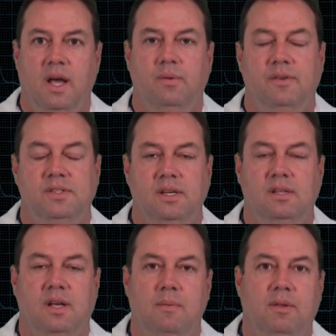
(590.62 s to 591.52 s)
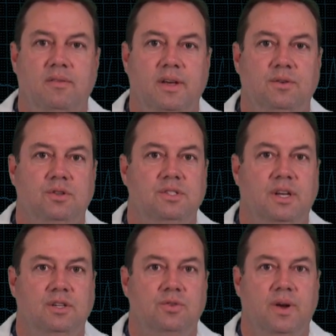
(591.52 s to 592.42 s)
And we've seen a couple of
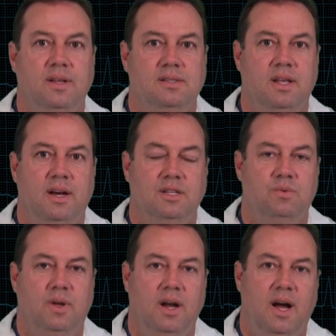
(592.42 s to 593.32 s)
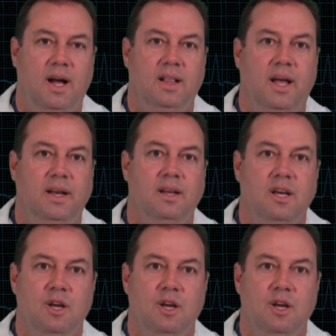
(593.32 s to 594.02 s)
interesting trends that I just want to highlight,